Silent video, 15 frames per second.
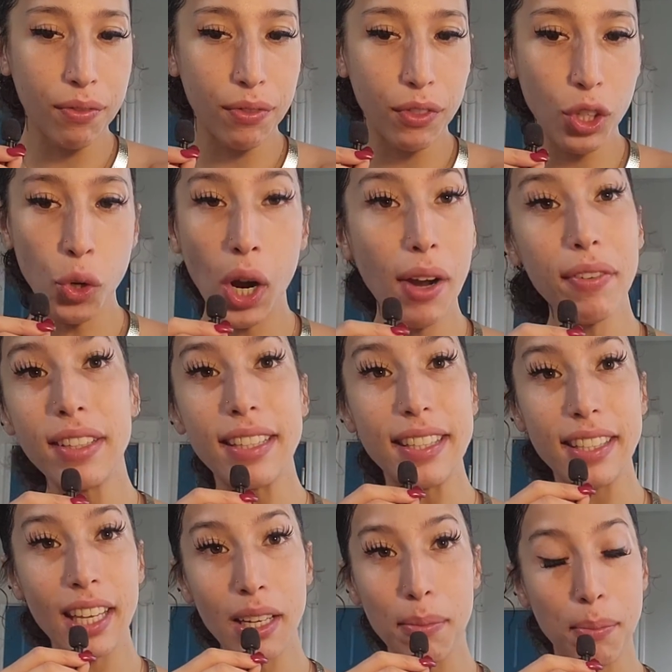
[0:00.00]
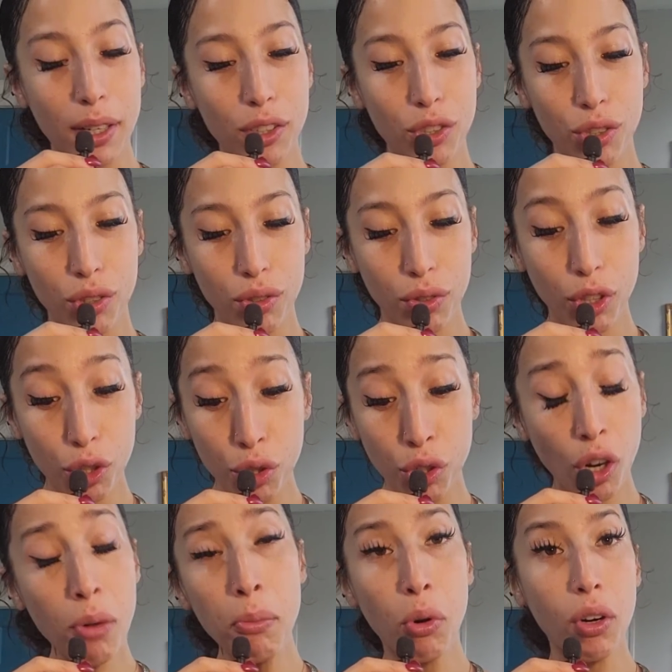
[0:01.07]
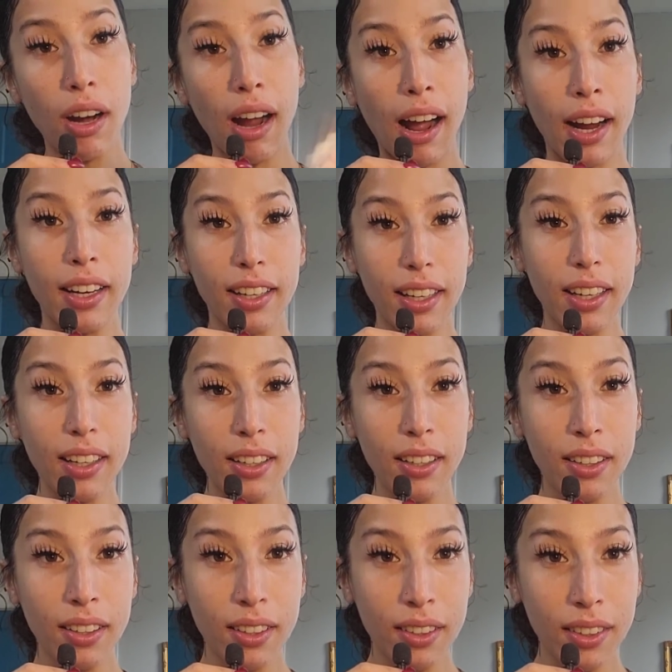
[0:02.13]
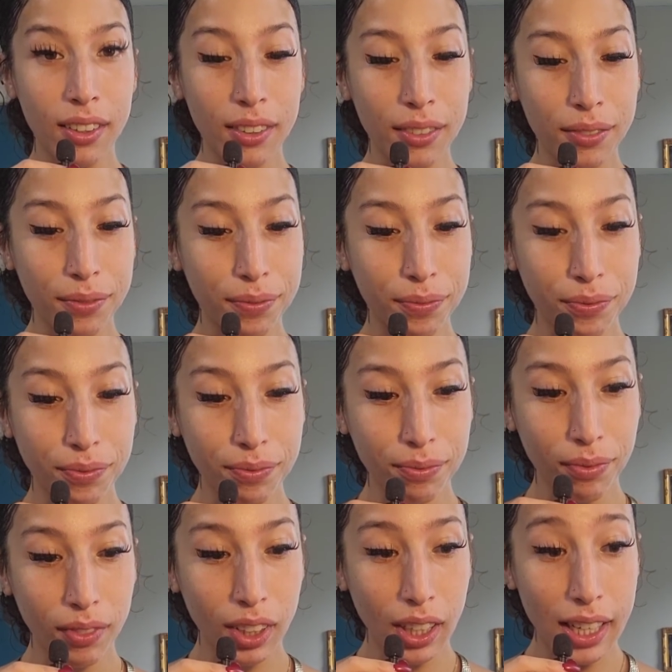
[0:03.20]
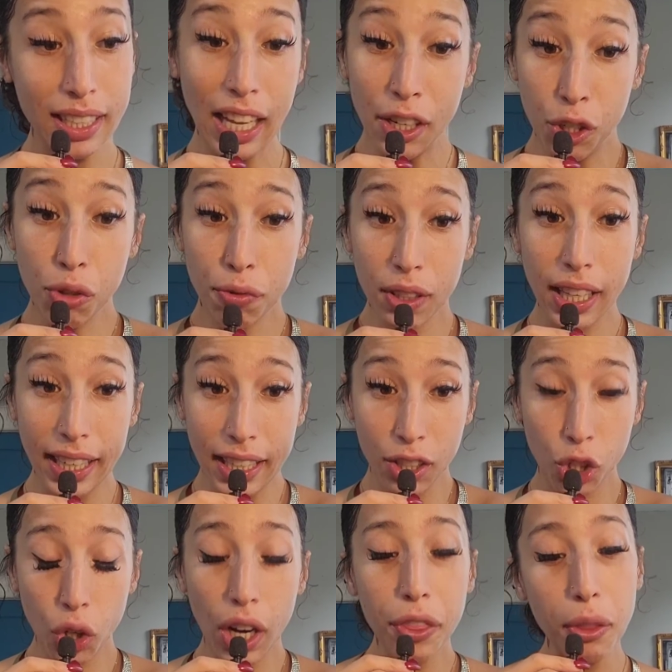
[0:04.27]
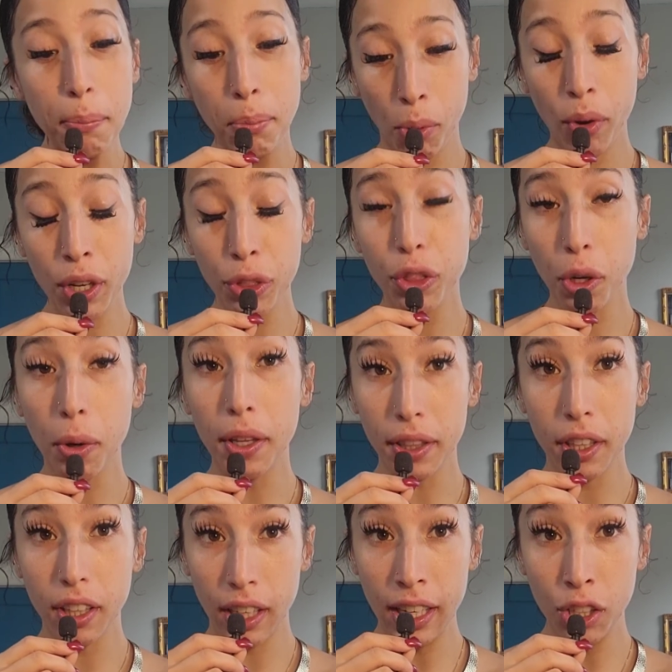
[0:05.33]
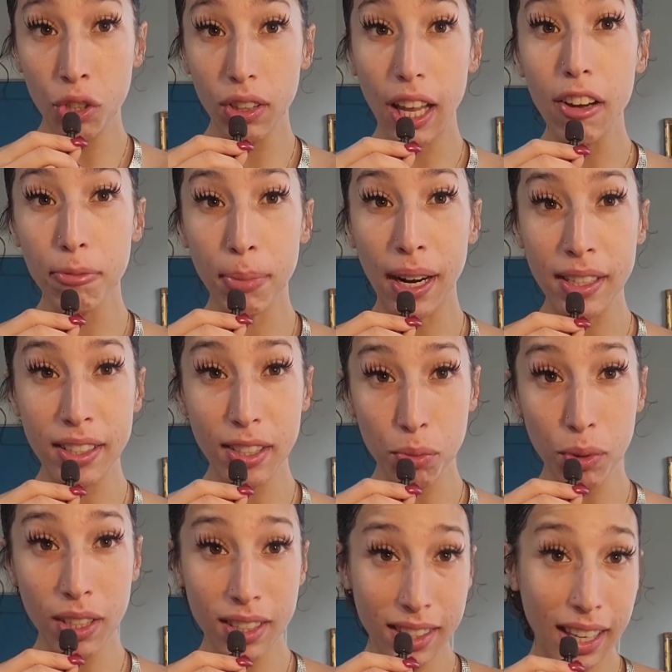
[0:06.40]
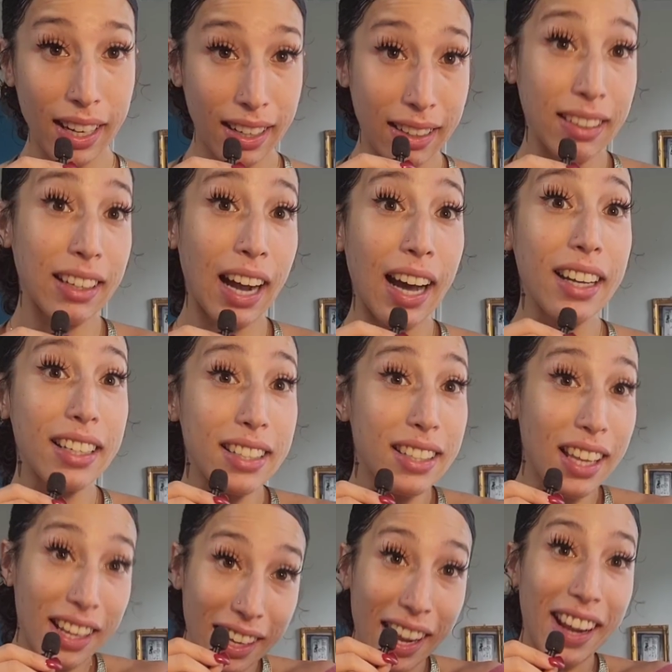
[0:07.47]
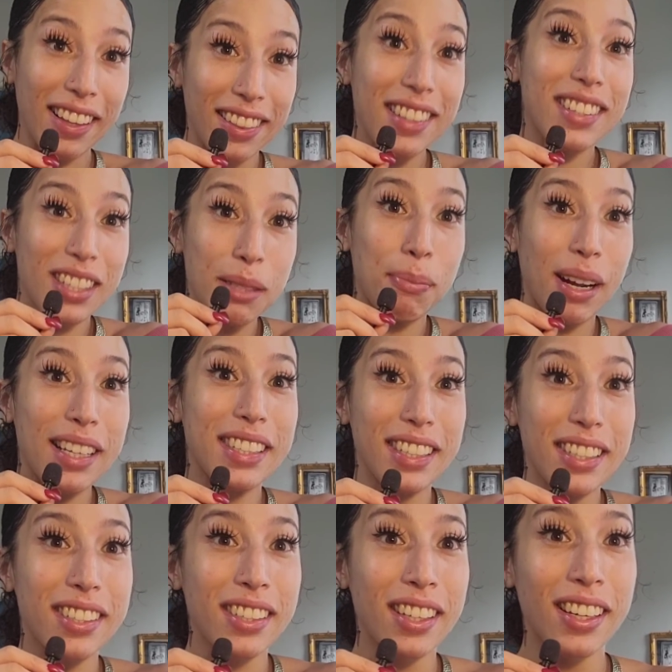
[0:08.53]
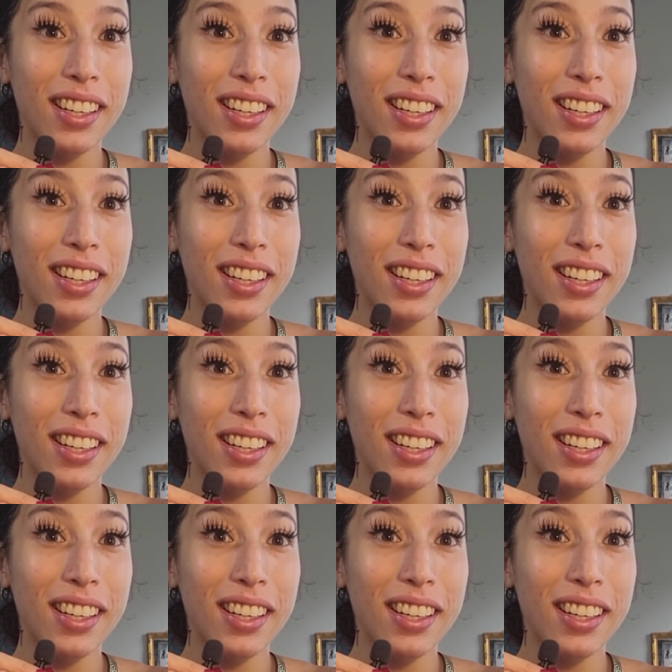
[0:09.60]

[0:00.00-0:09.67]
you haven't said much. There's no more hiding. Because I do feel like you're at the point, though, in your life, Pisces, where it's like, God is like, hey, this is Pisces.